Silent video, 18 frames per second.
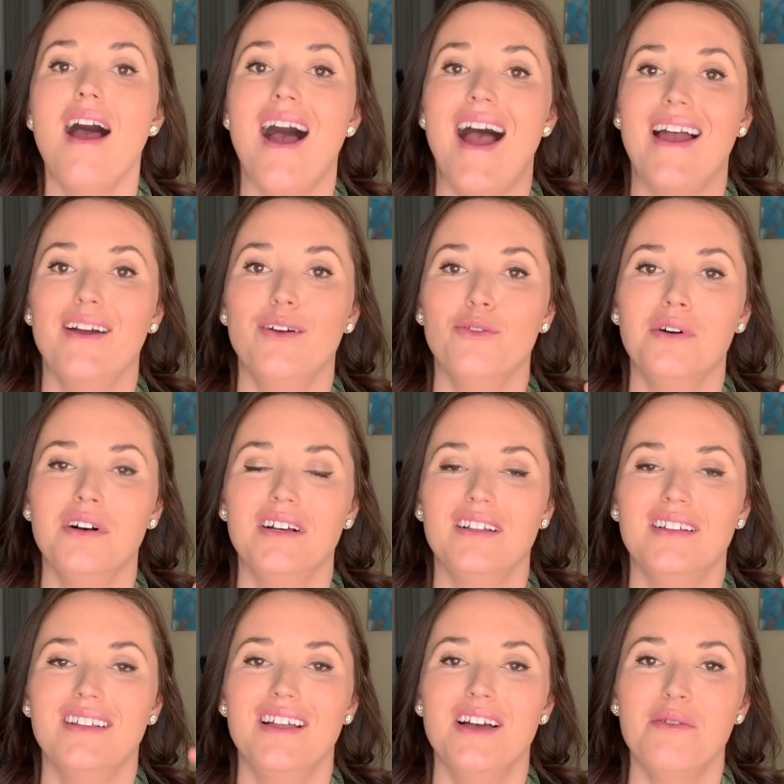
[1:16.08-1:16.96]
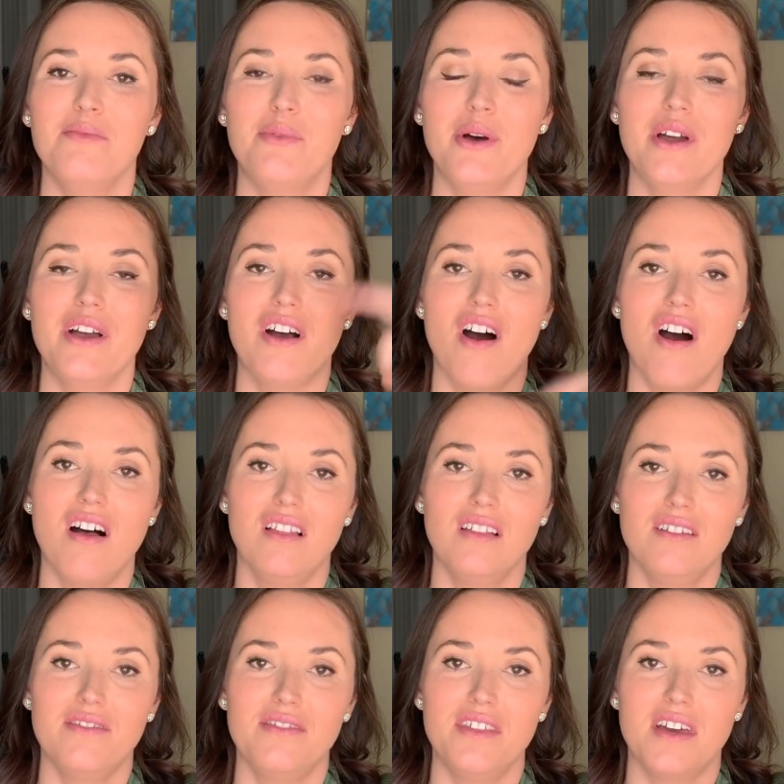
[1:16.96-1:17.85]
I will put all
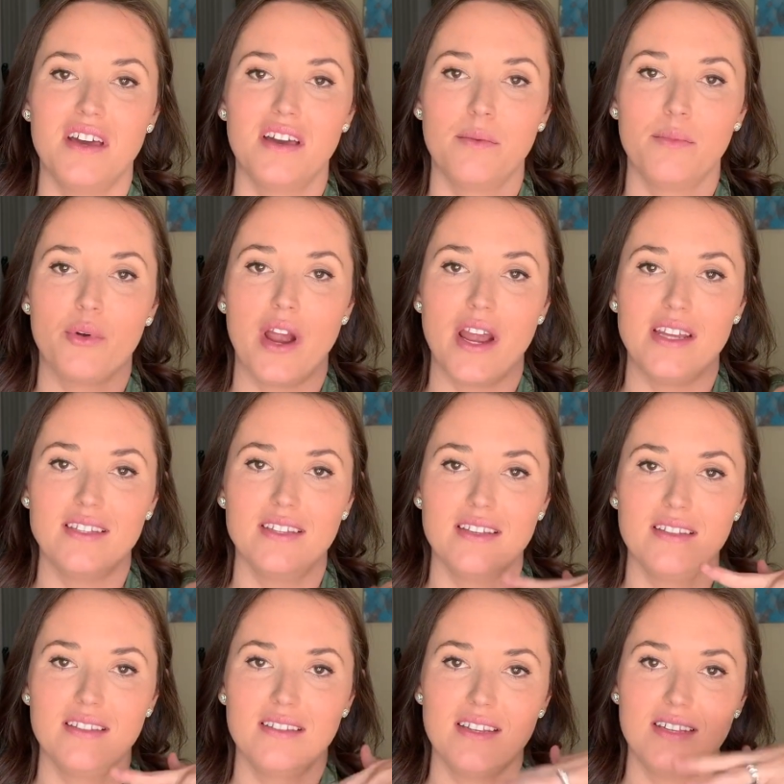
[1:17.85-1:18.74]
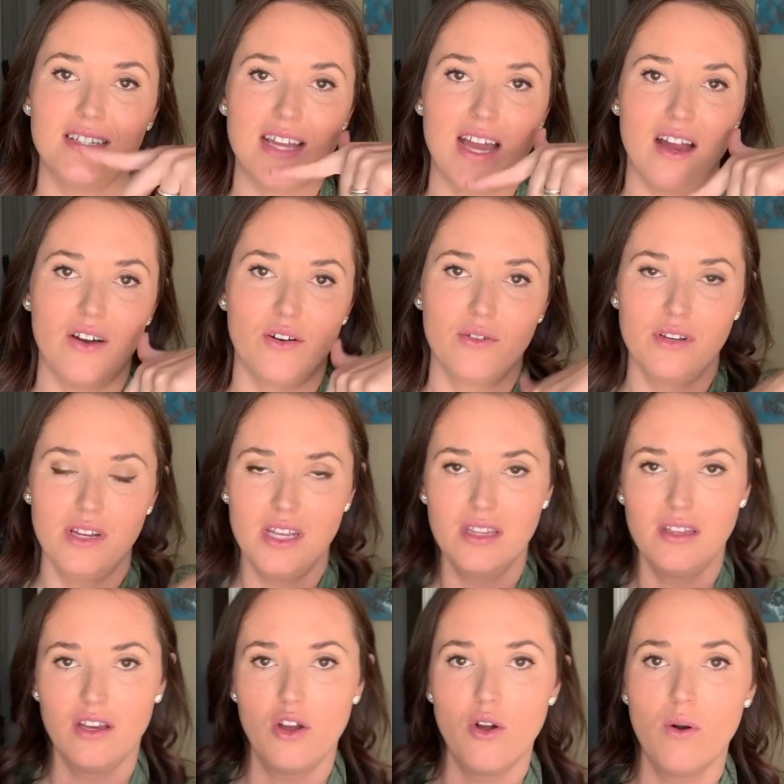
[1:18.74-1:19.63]
of the prices down
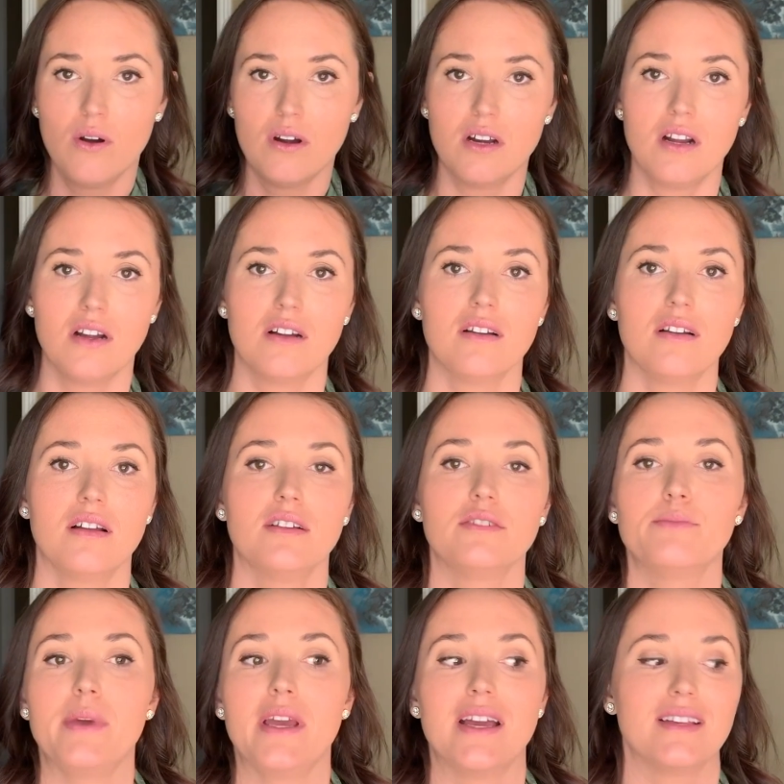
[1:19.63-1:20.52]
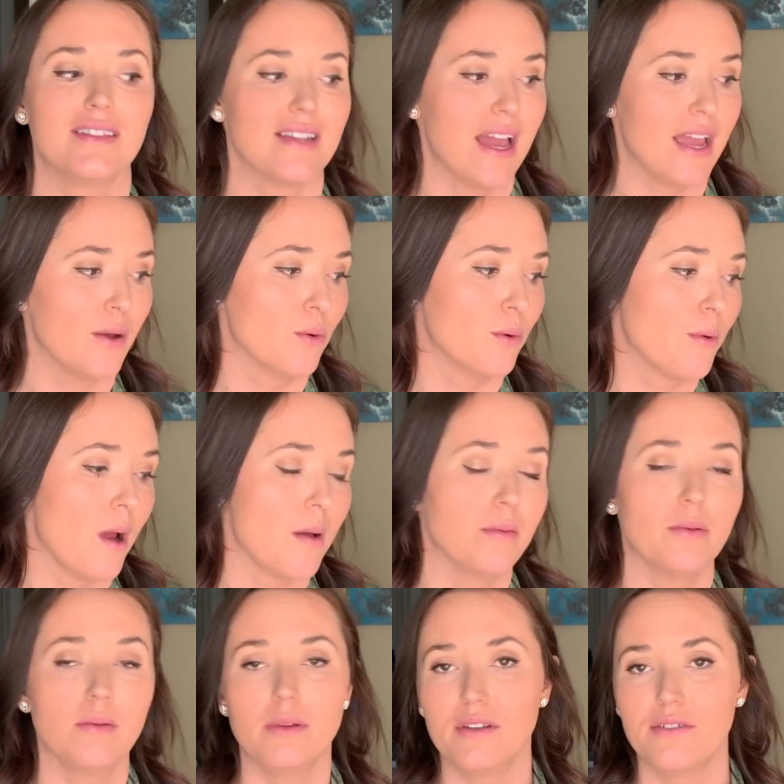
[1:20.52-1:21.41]
in the corner because I will
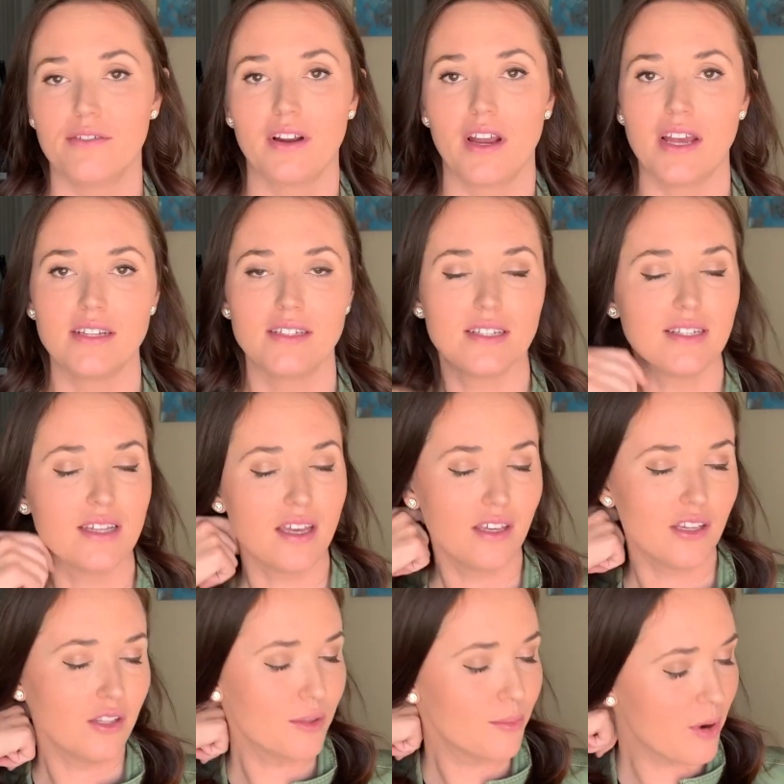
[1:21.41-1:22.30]
probably forget to tell you the